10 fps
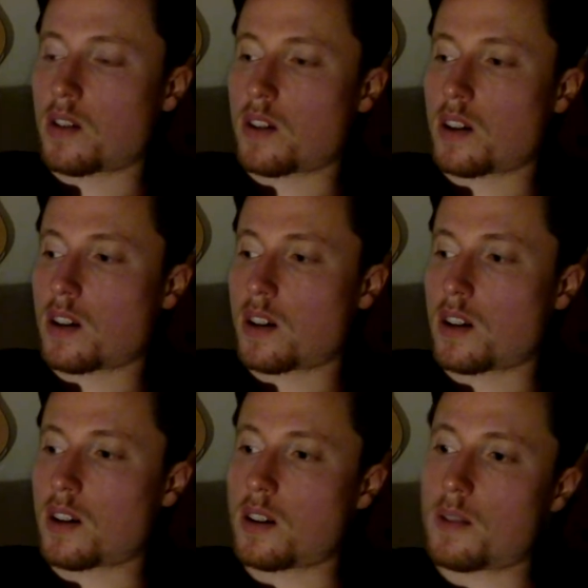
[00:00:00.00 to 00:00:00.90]

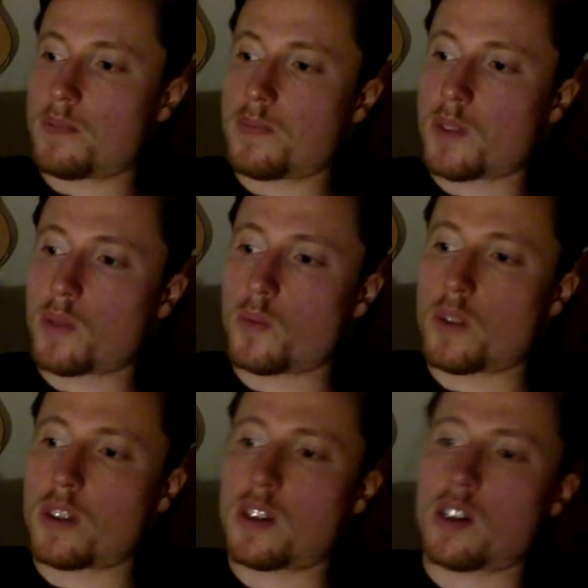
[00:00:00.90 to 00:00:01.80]
uh,
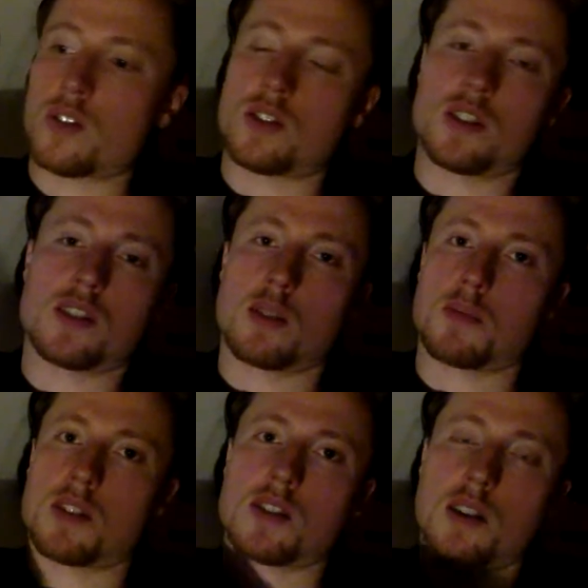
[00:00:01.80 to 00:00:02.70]
with their
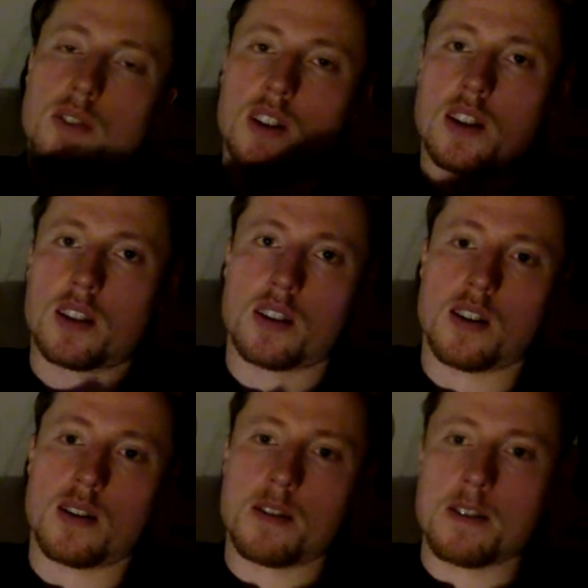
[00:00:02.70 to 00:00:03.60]
systems and stuff like that.
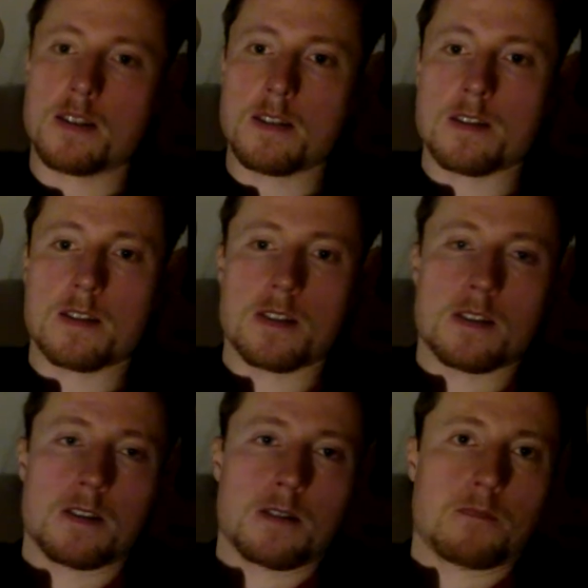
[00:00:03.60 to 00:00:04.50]
Yeah,
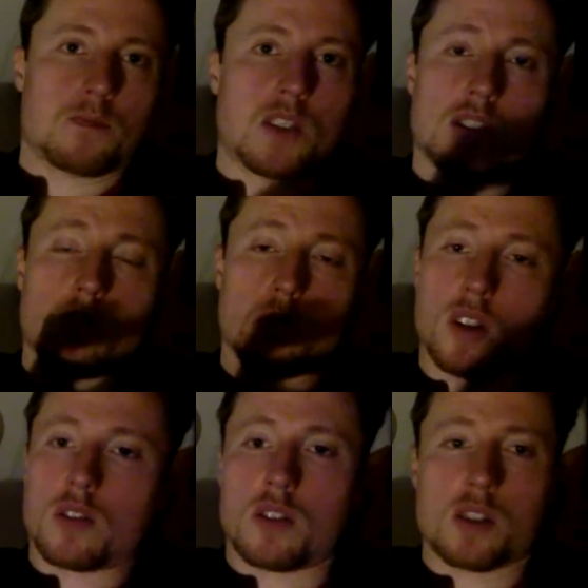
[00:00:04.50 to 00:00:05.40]
this we
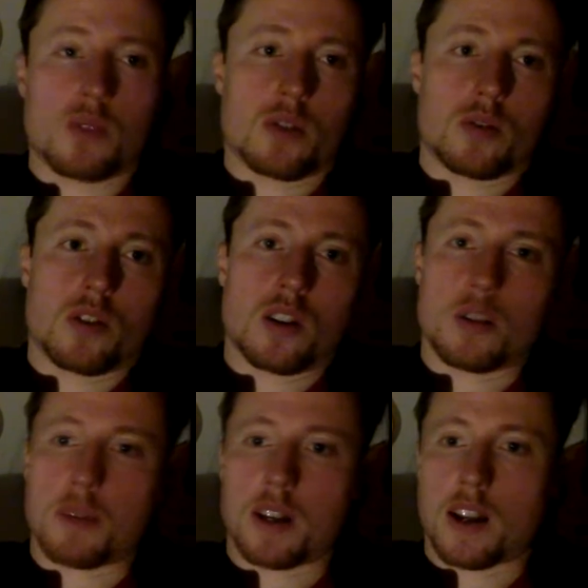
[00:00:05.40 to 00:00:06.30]
could call a
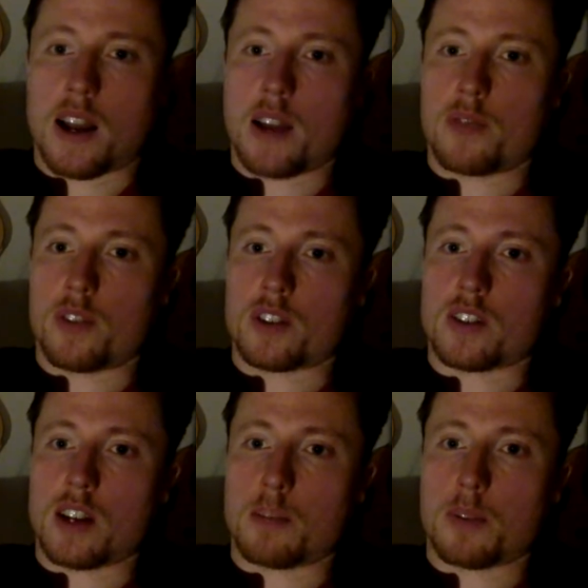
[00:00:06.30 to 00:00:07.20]
big lie, for
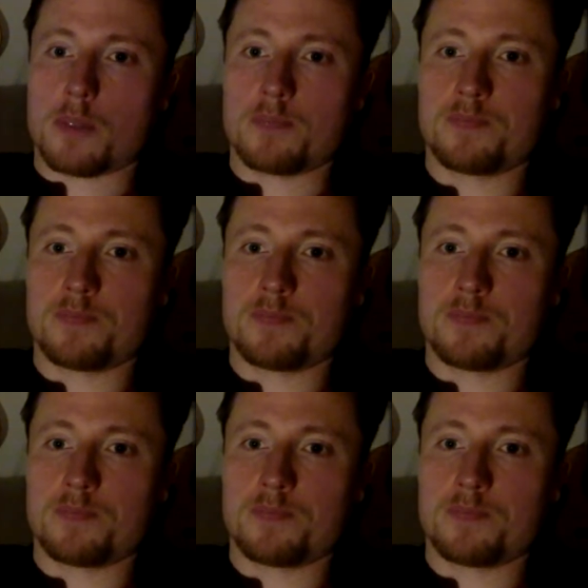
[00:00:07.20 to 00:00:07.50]
example.